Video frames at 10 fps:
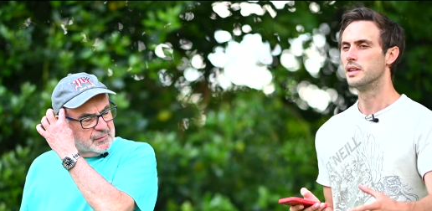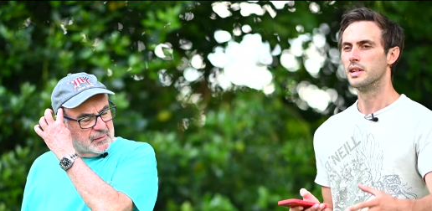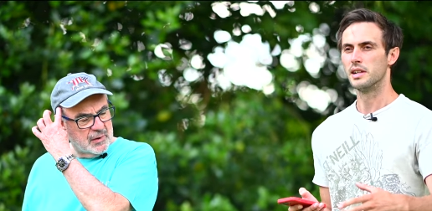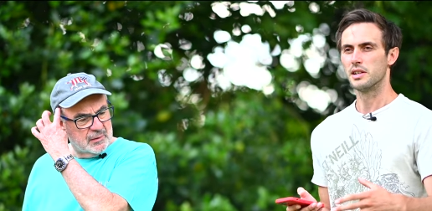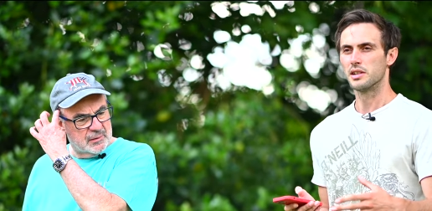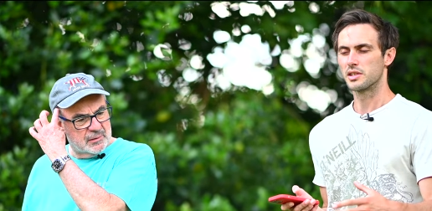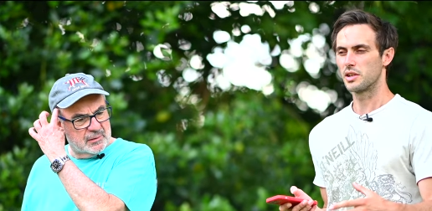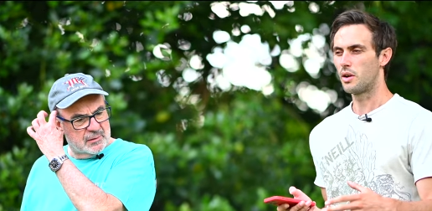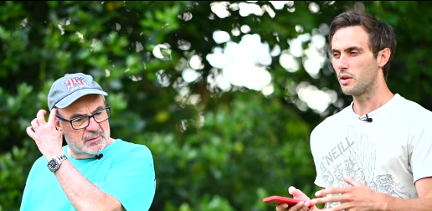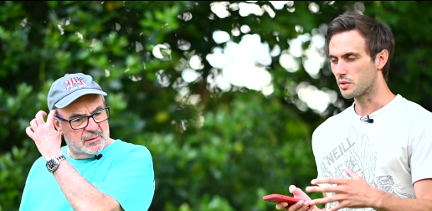Speaker 1: No.
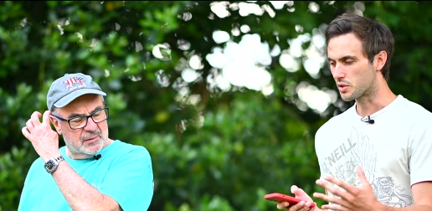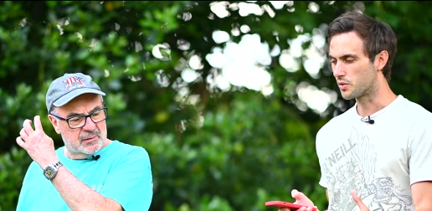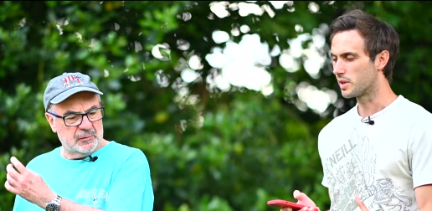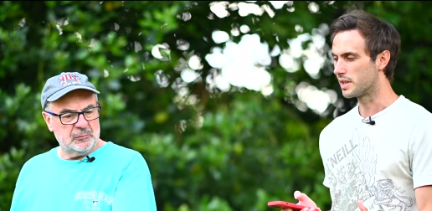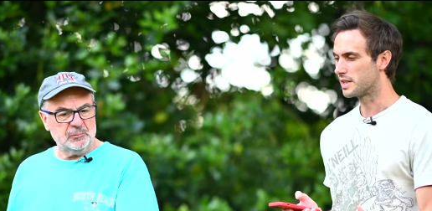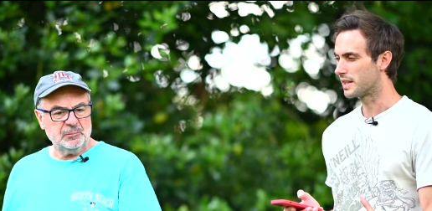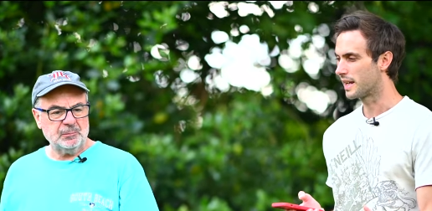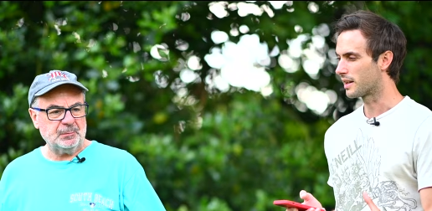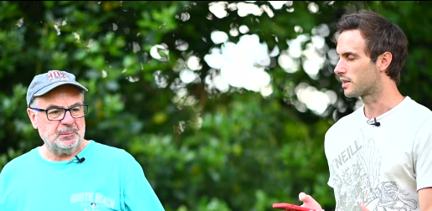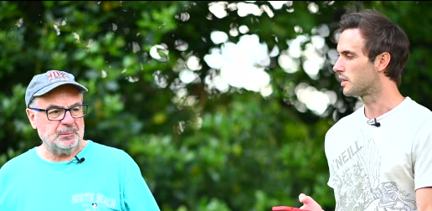So I was struggling to
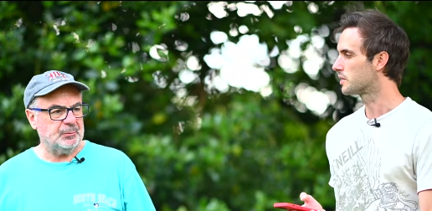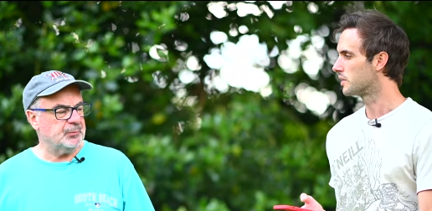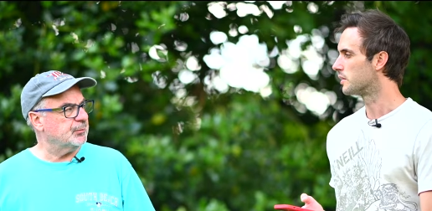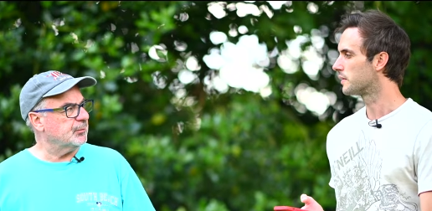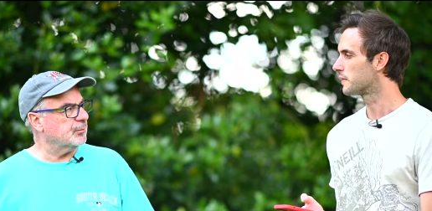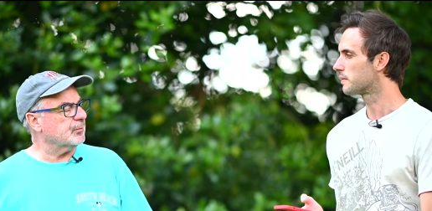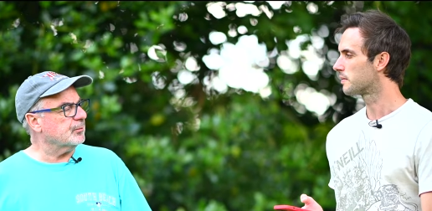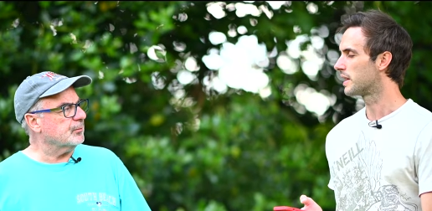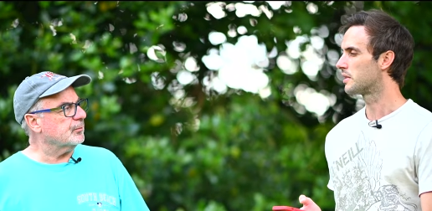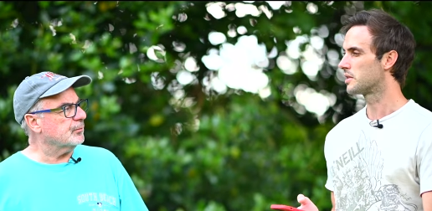get close enough,
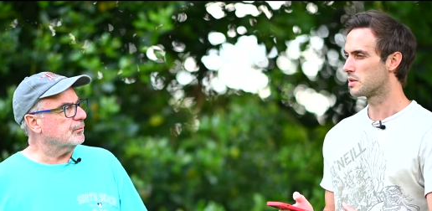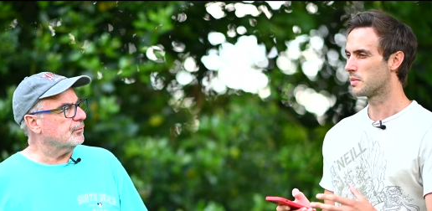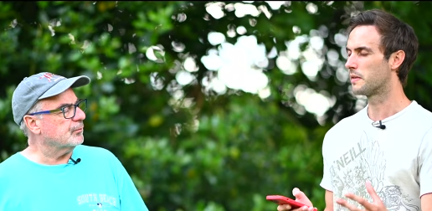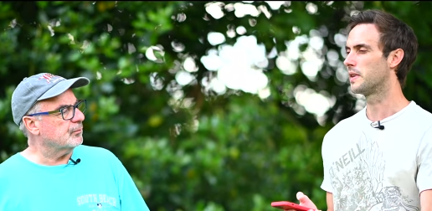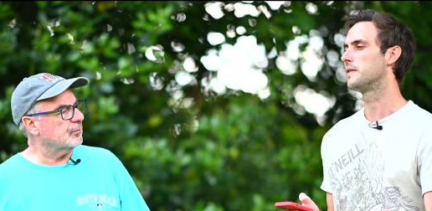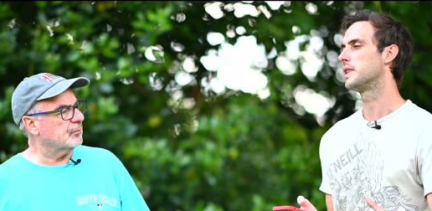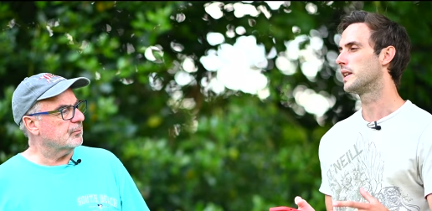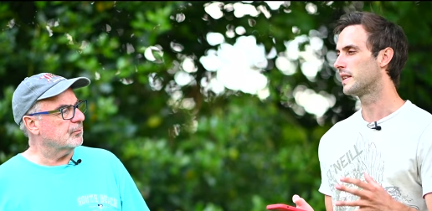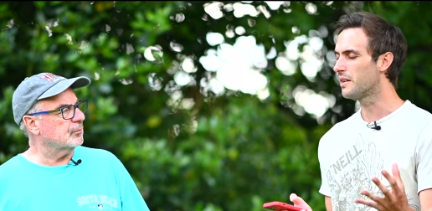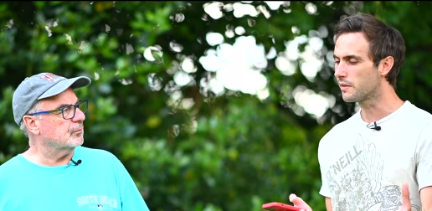and I was using my
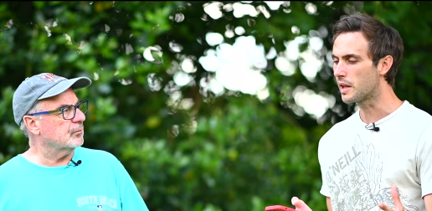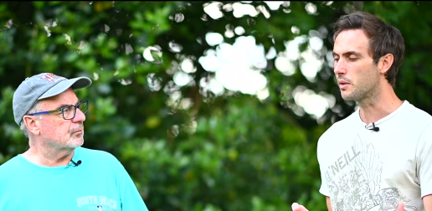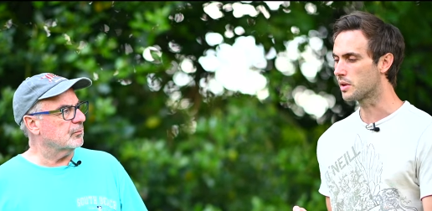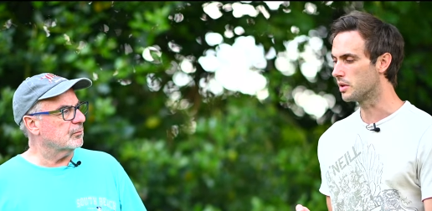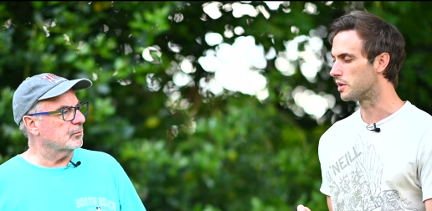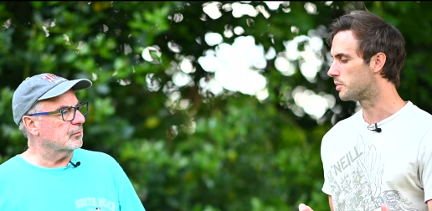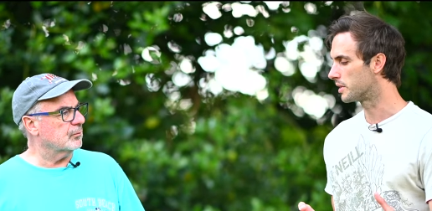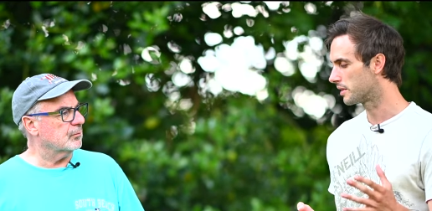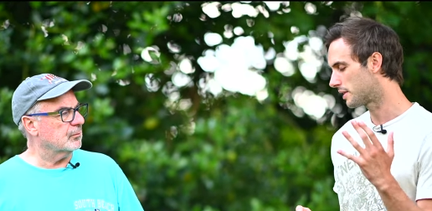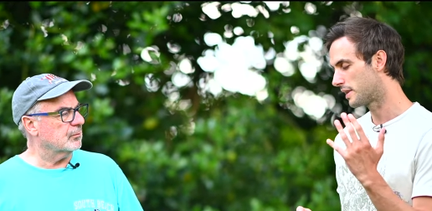50. They were, they were good,
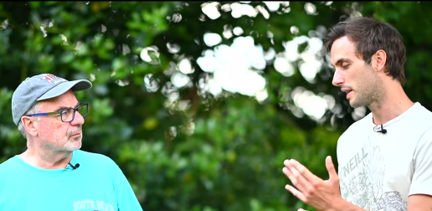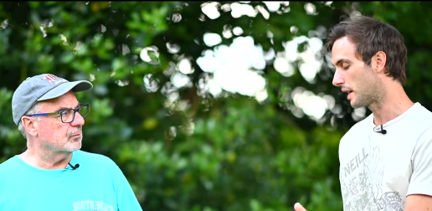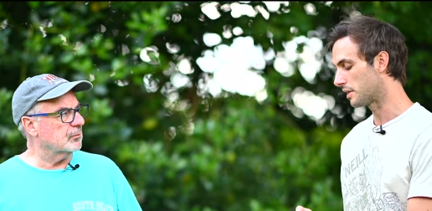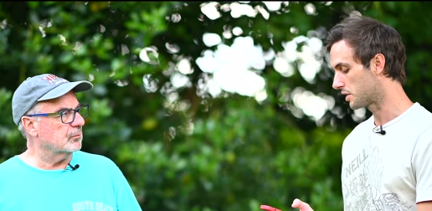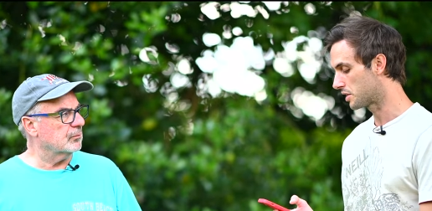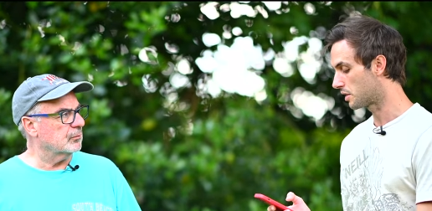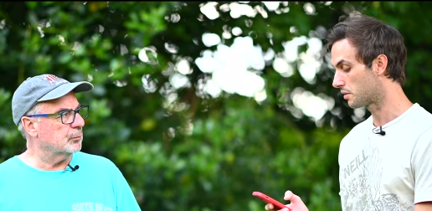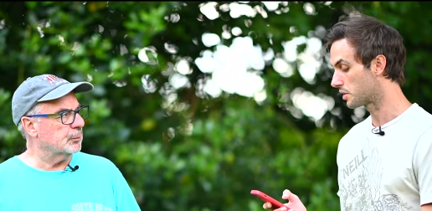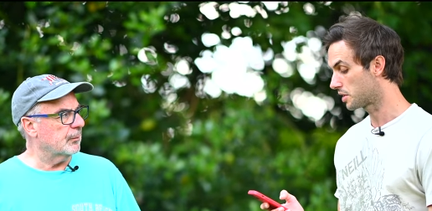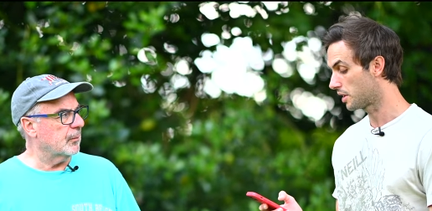but I just
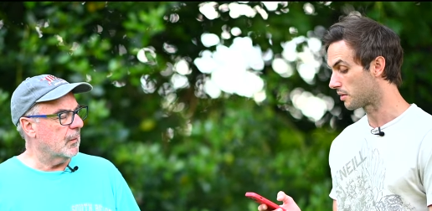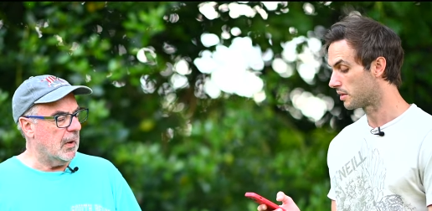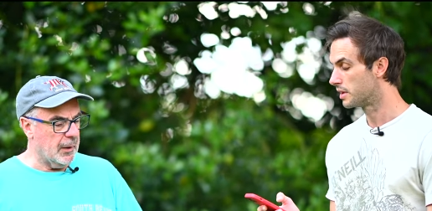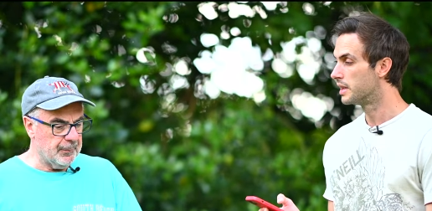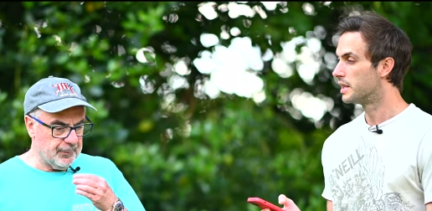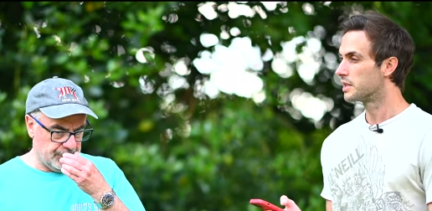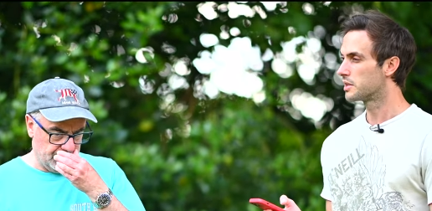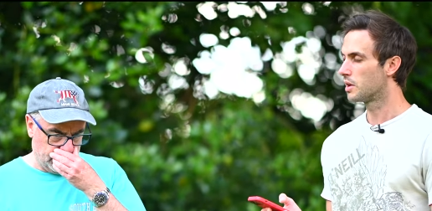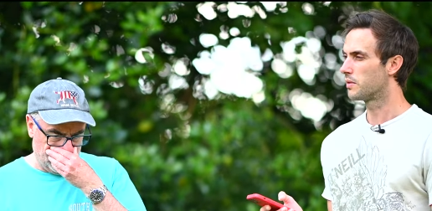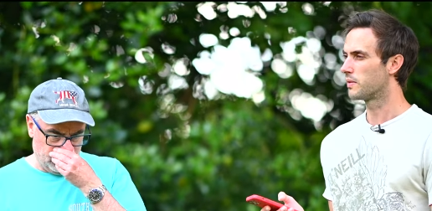stole the show. Yeah.
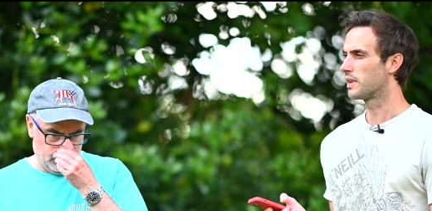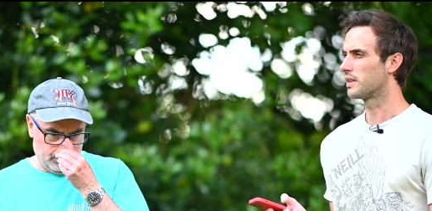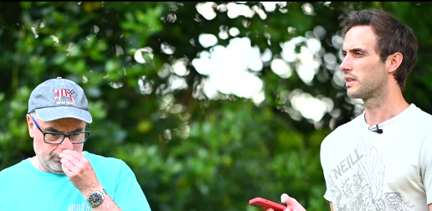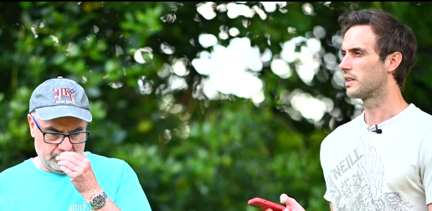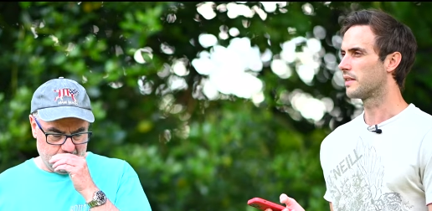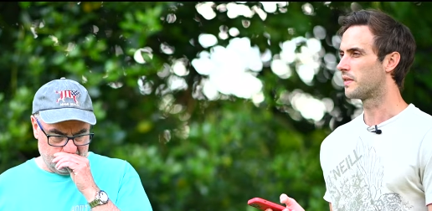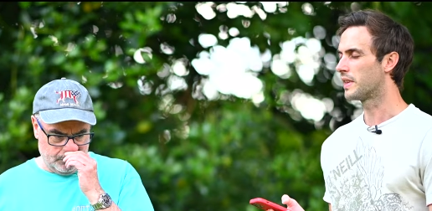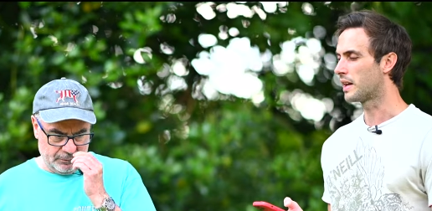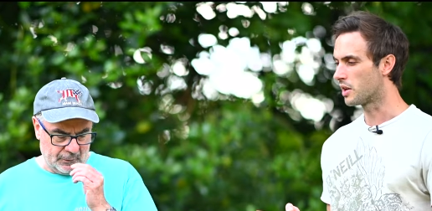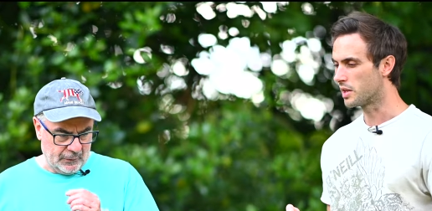So for
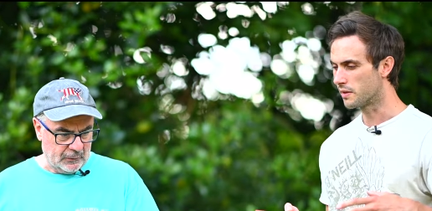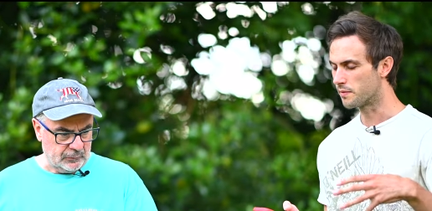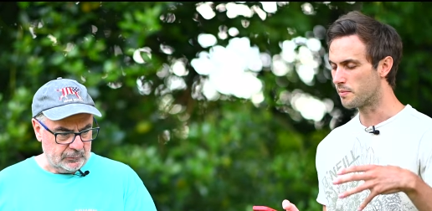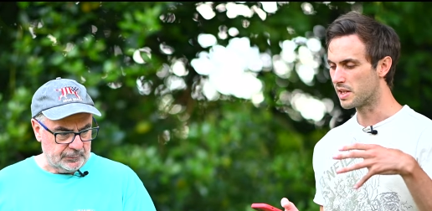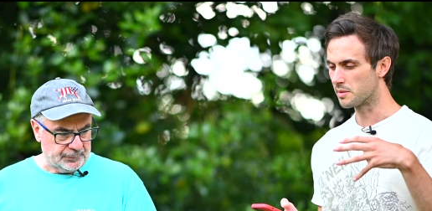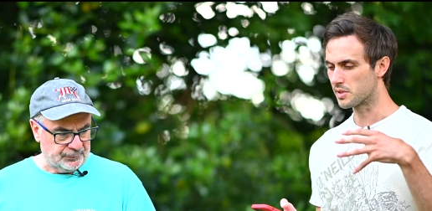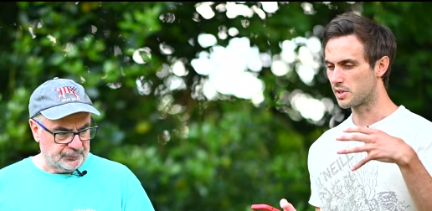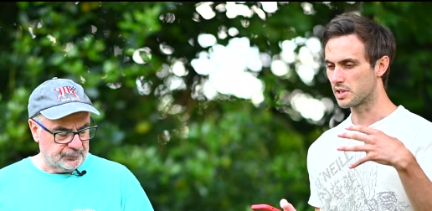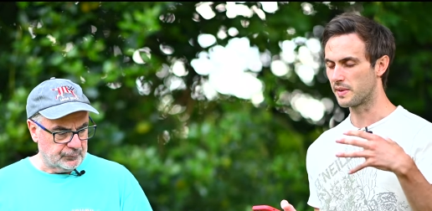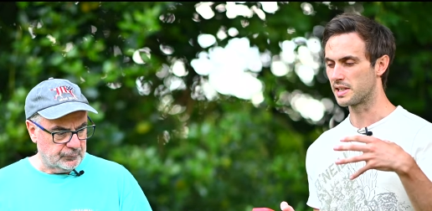that kind of
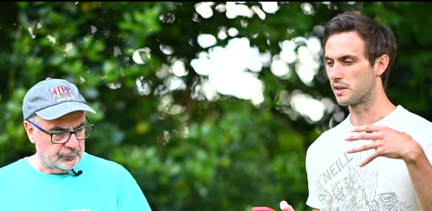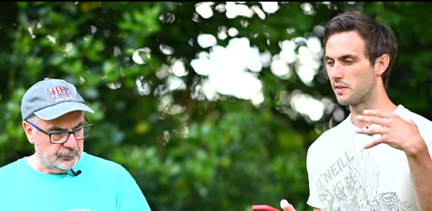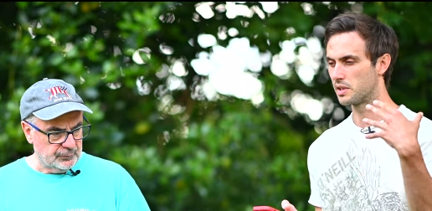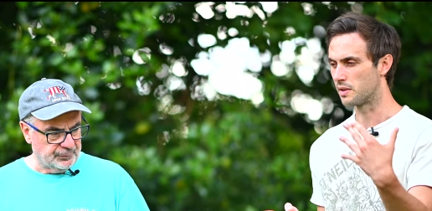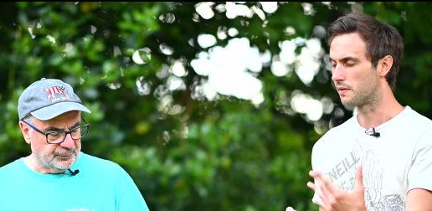medium-sized events, if you're doing